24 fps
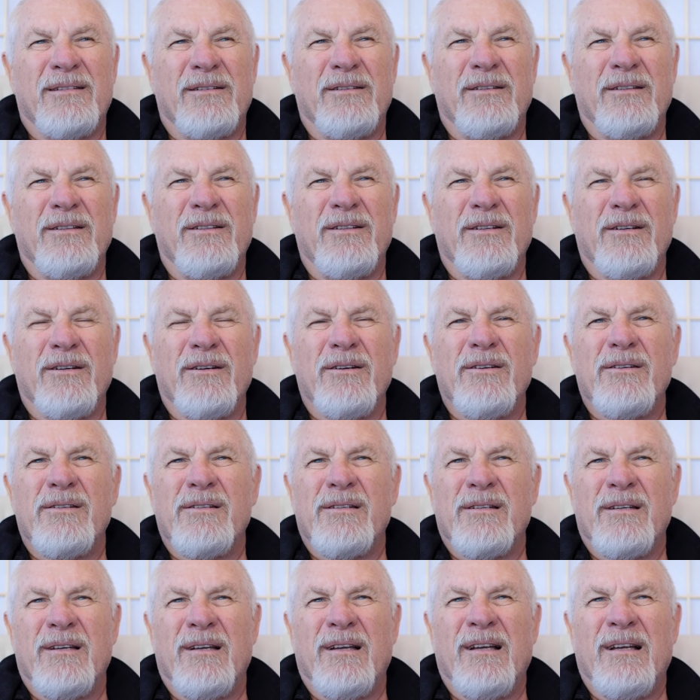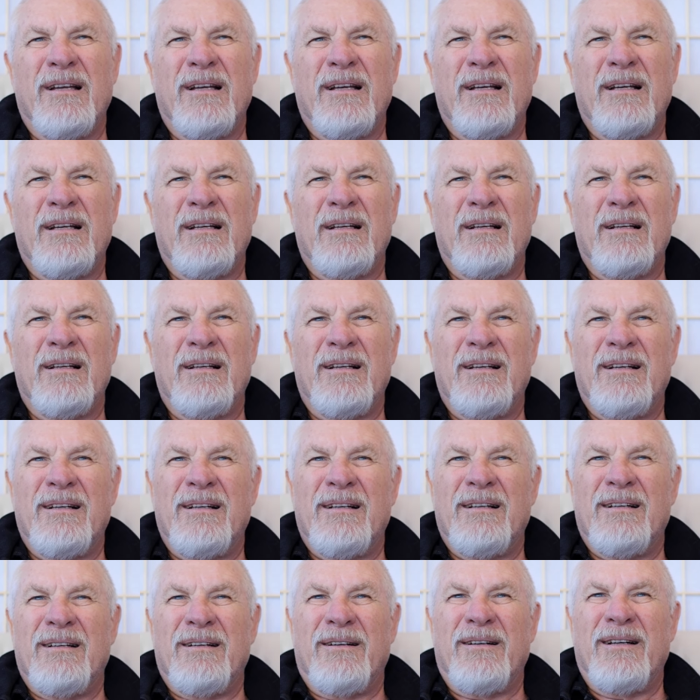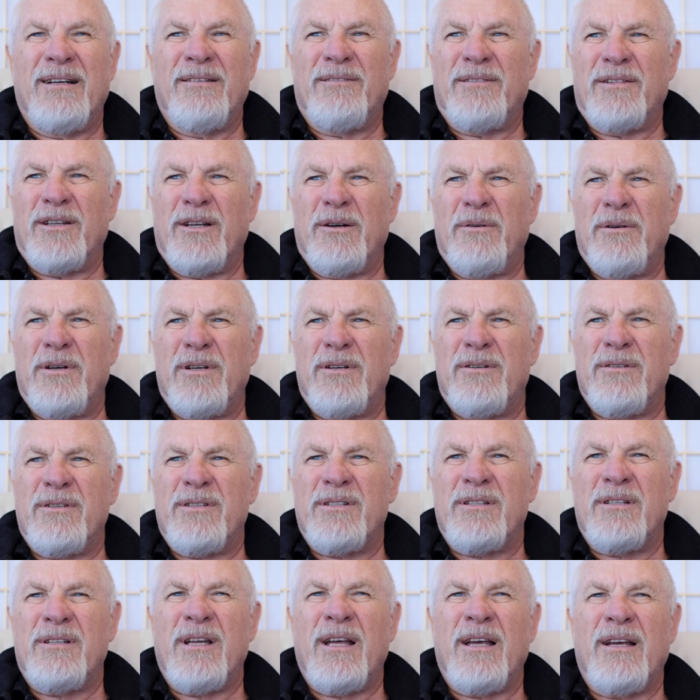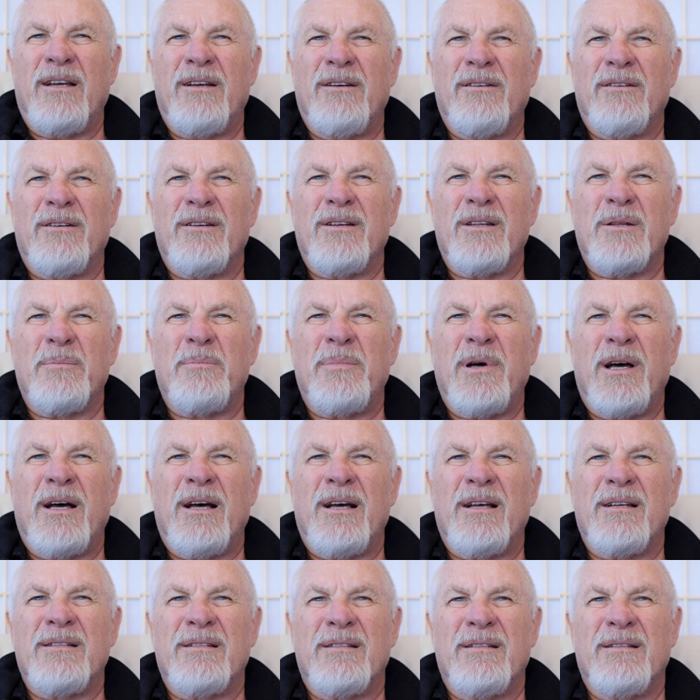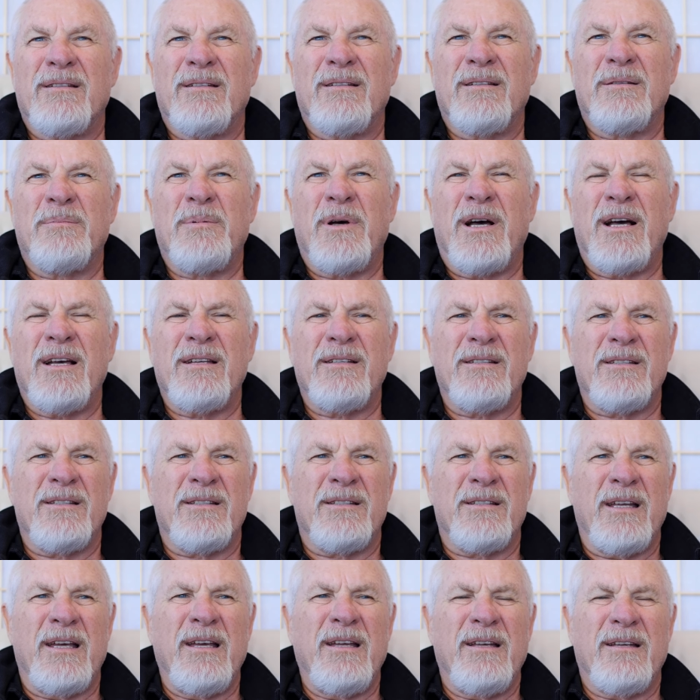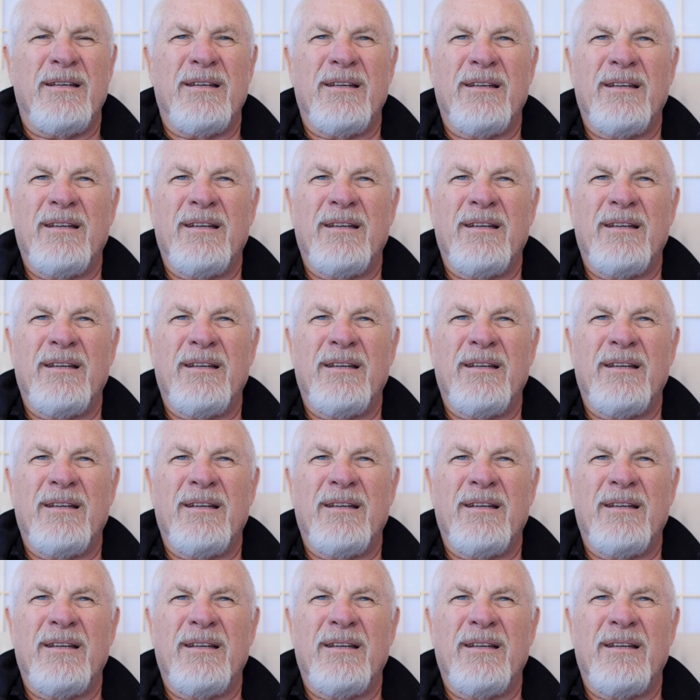God knows. I have no interest in hanging on to the past. The past is dead.